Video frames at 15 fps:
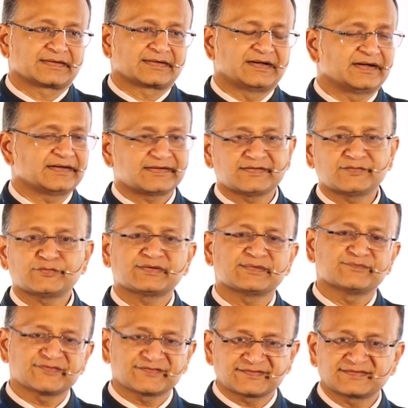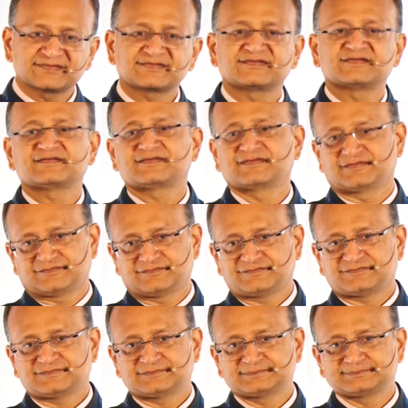I cannot emphasize this enough.